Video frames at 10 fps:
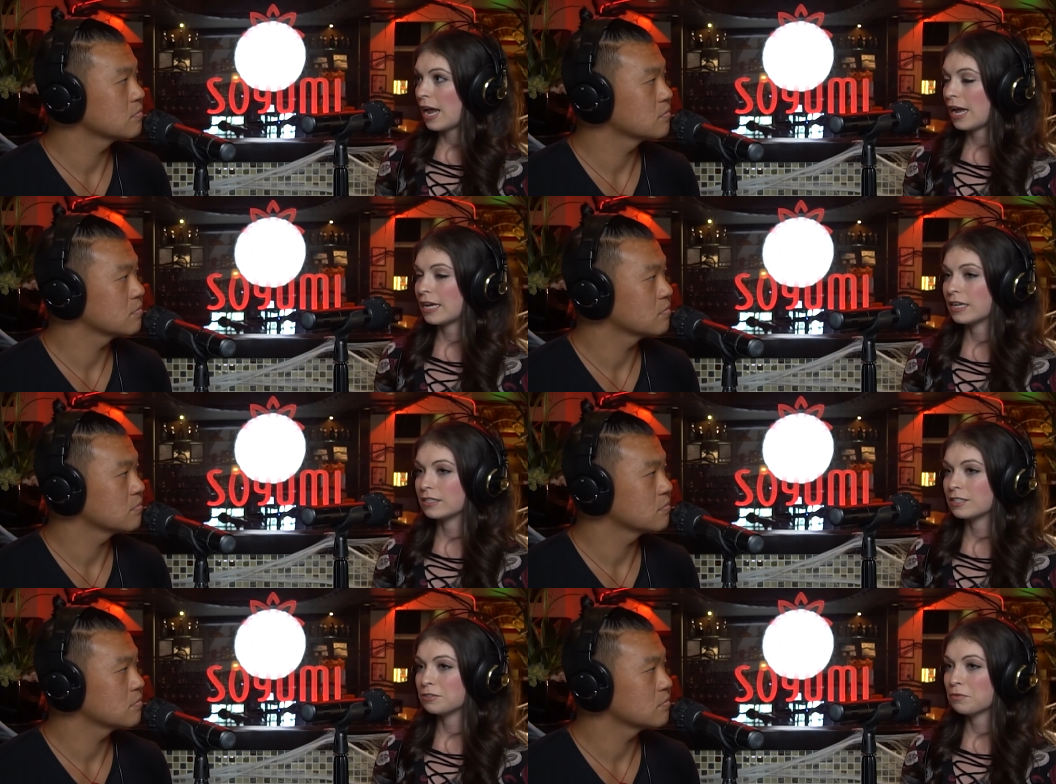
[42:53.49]

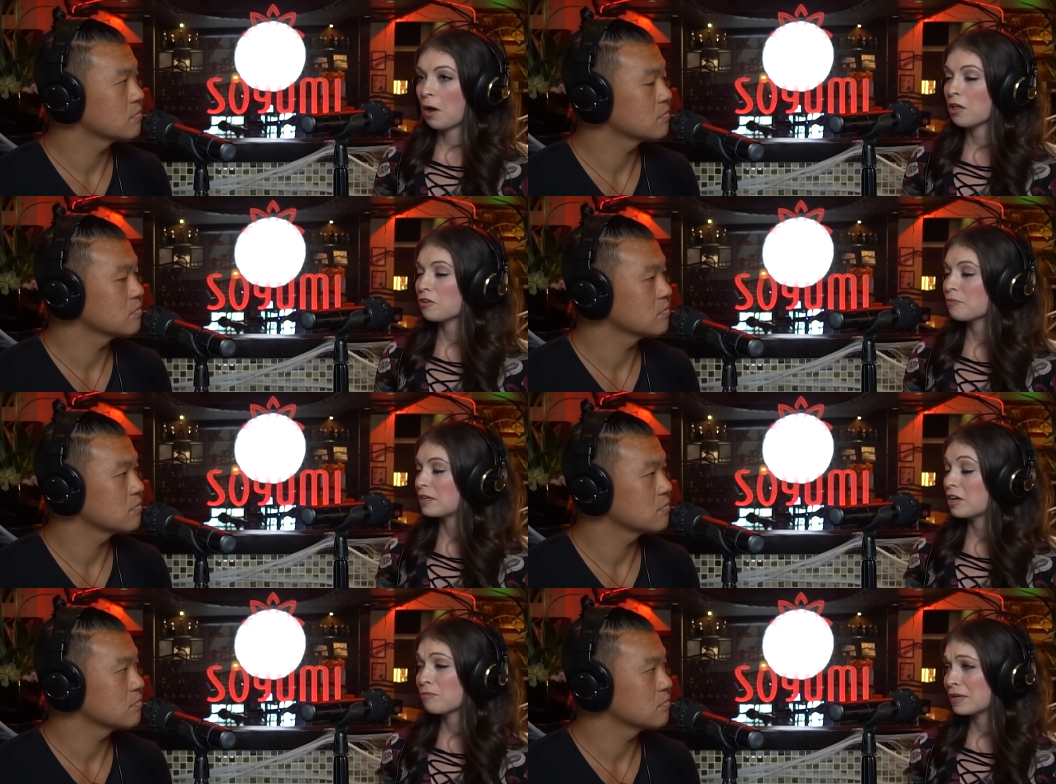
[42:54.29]
Speaker 1: And all of
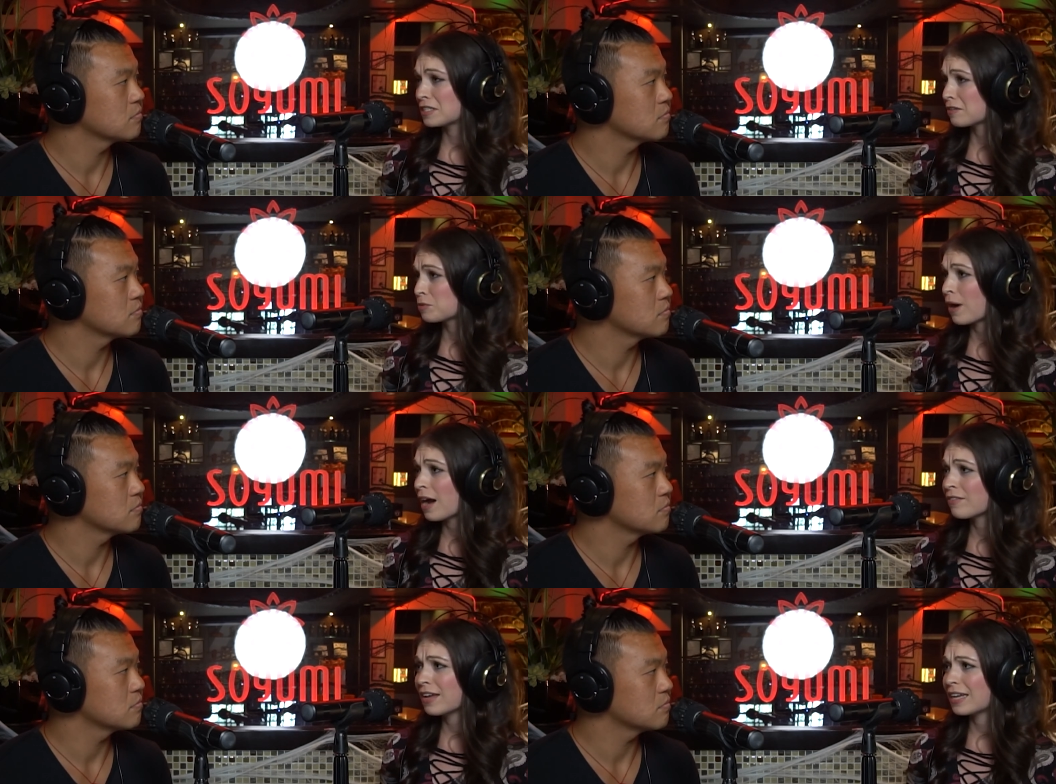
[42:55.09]
my, none of my stuff's
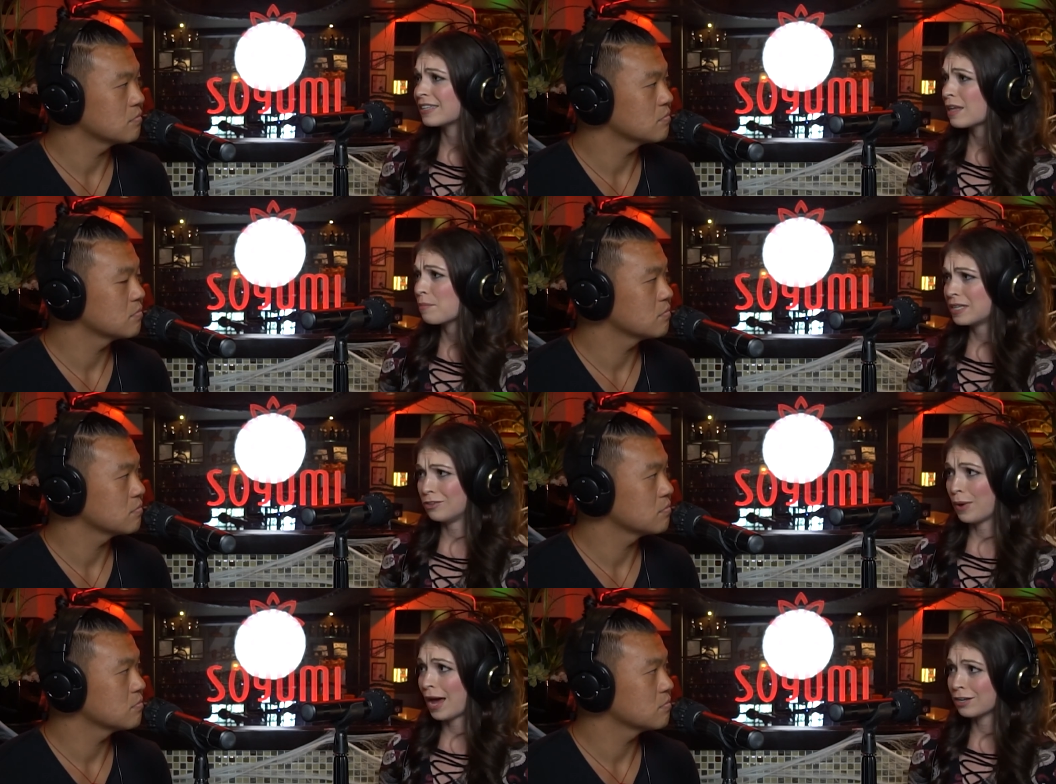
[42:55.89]
private. I did that
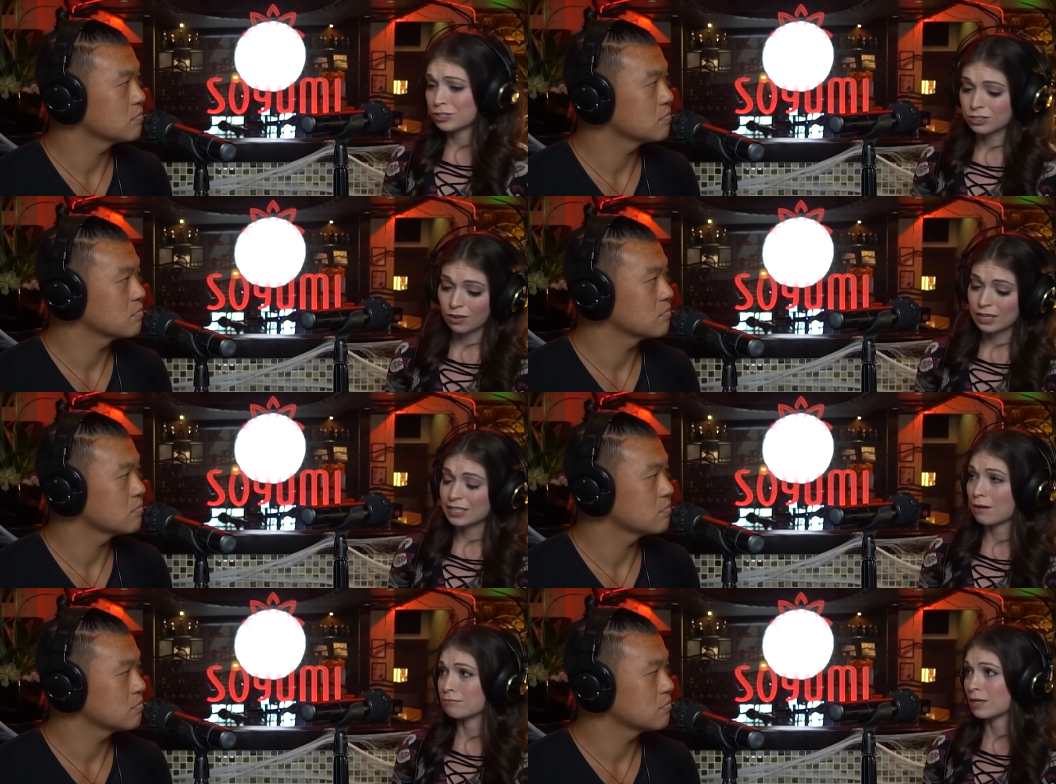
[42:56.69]
because of pageants. A lot
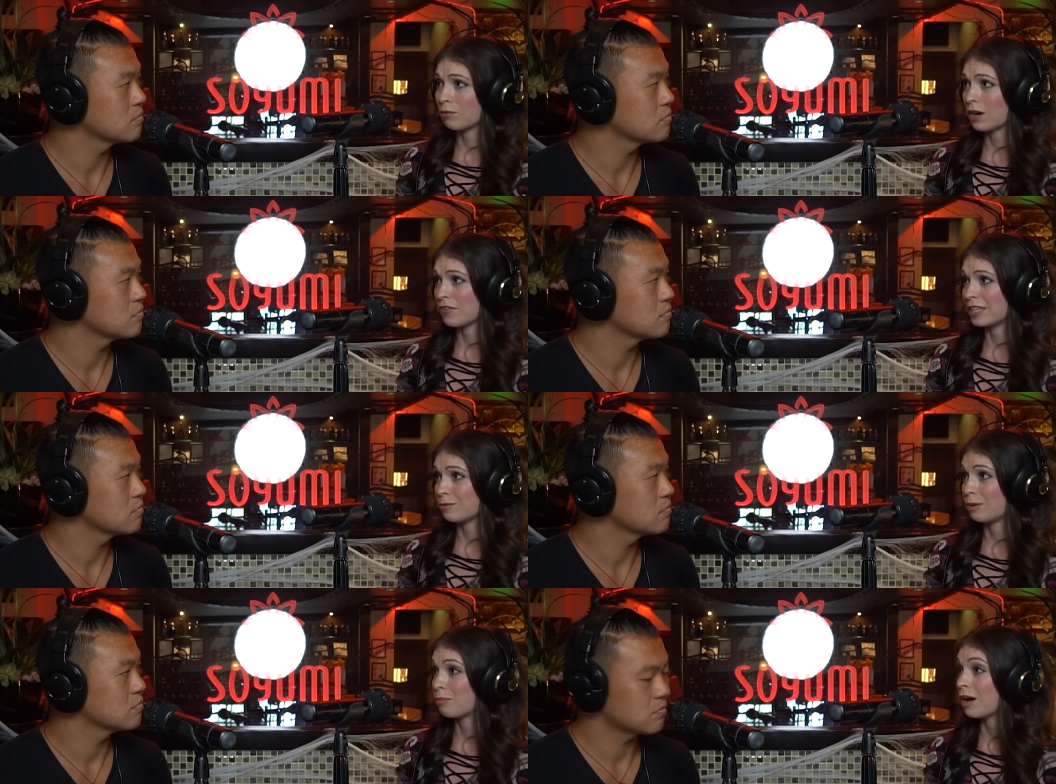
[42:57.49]
of times they want
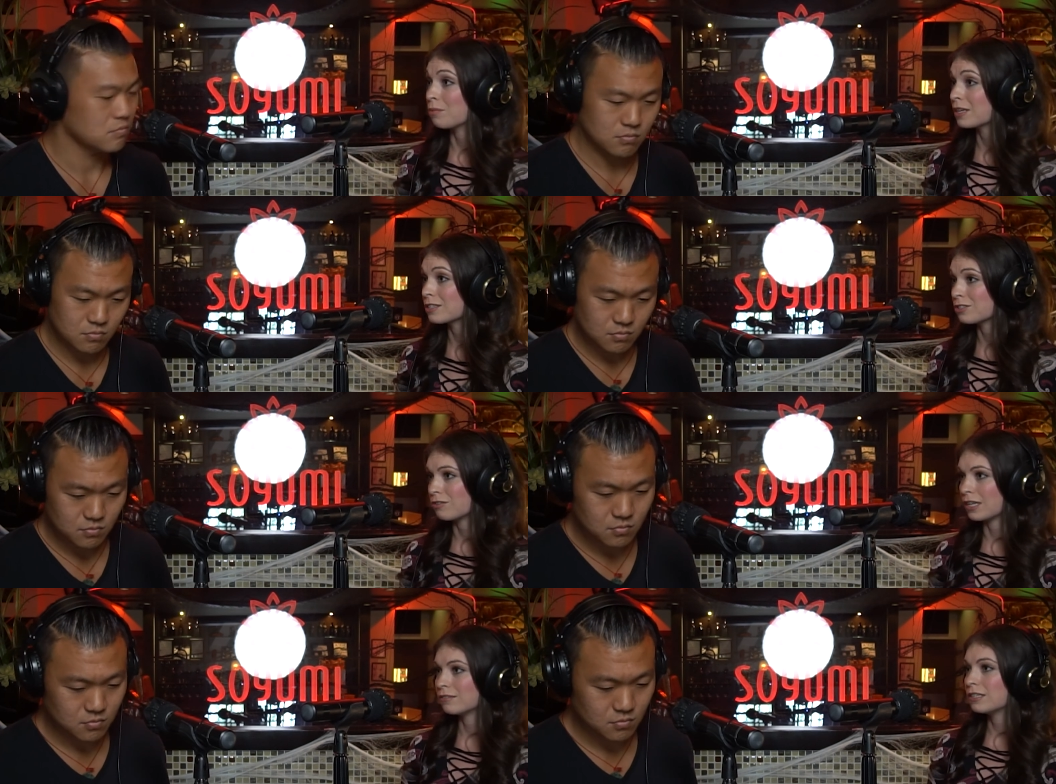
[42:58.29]
everything to be public so
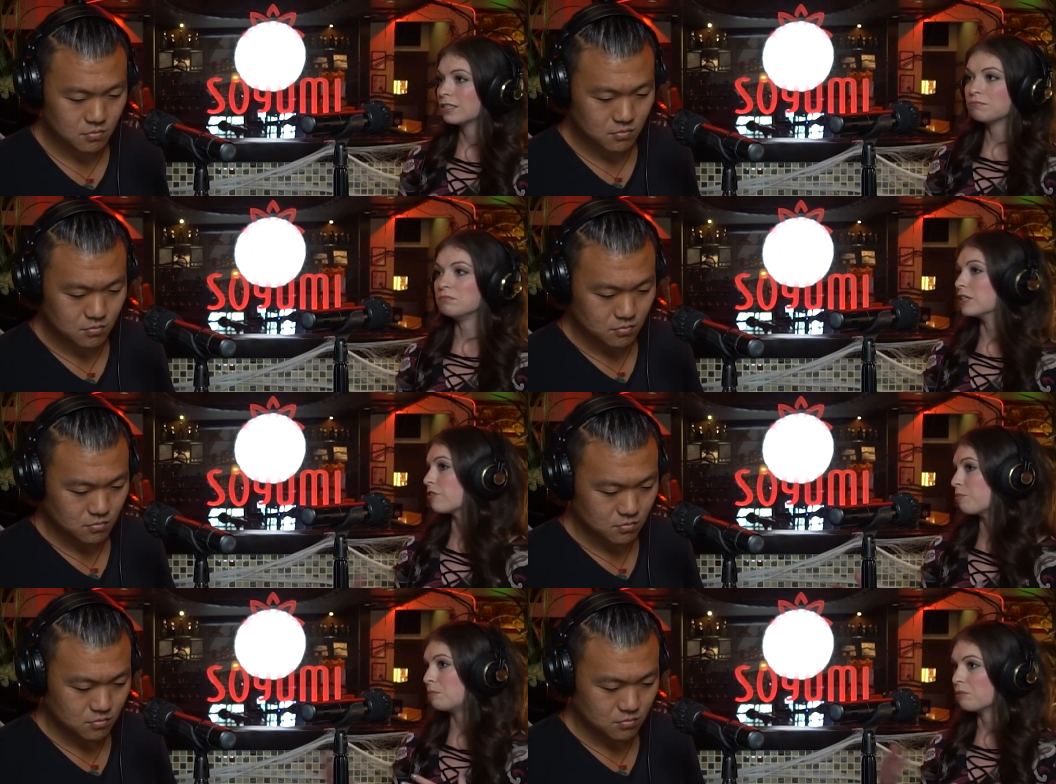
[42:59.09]
that
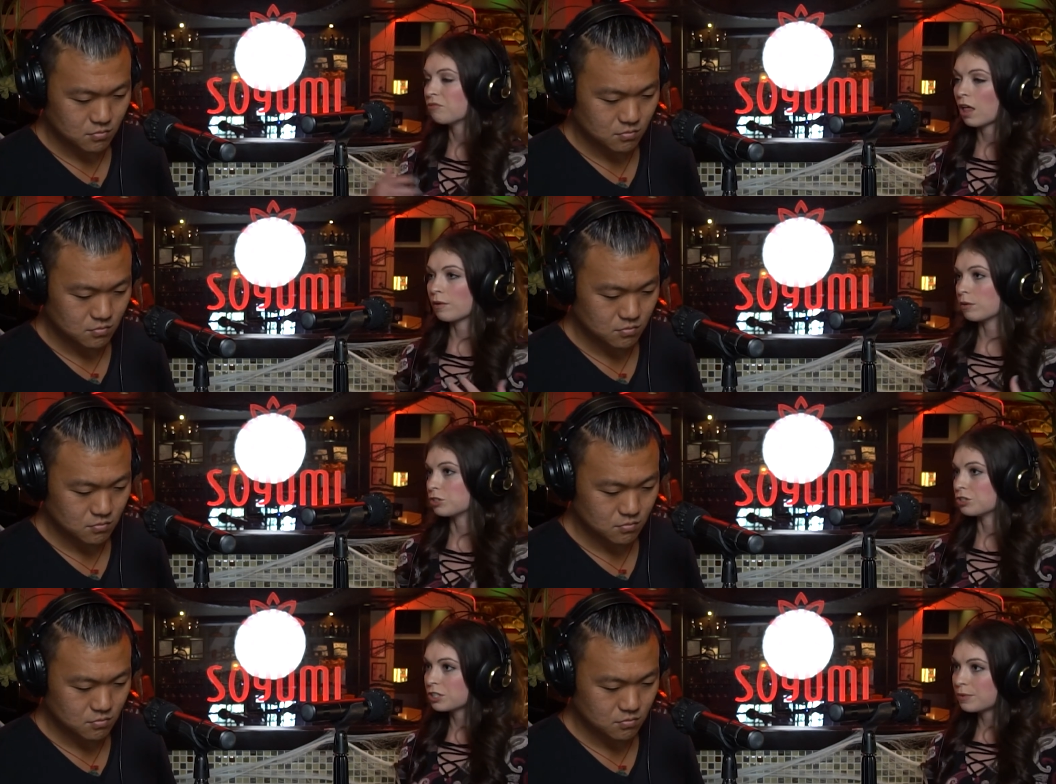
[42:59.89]
different people following
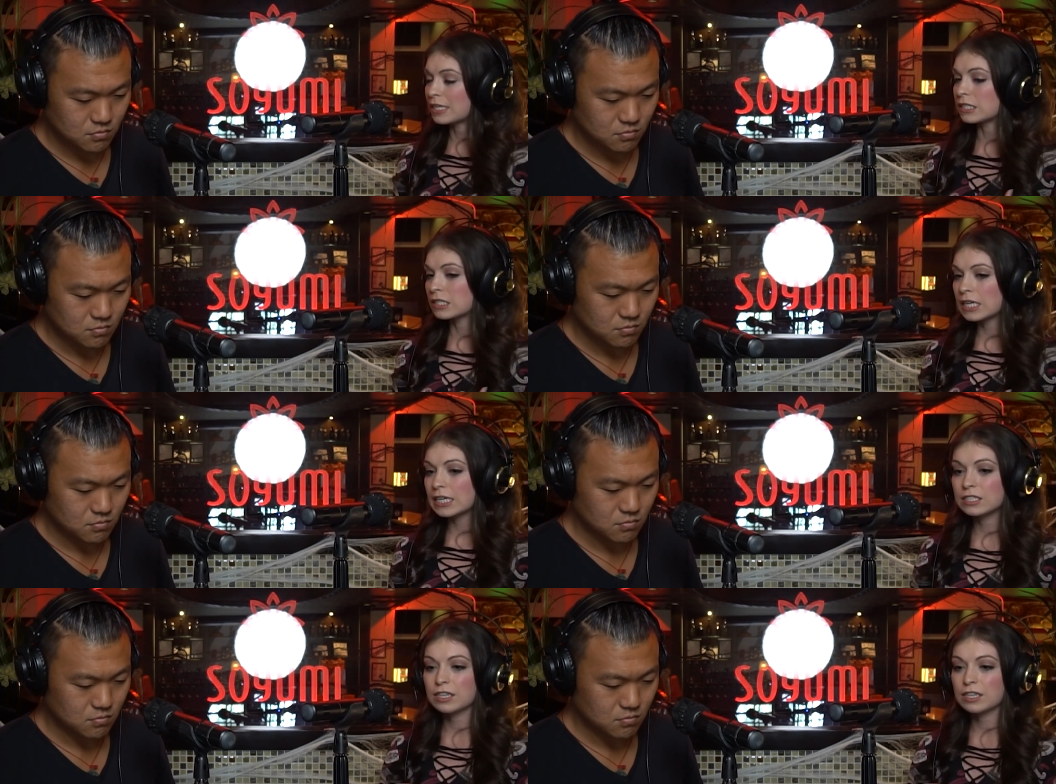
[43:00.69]
what you're doing can see.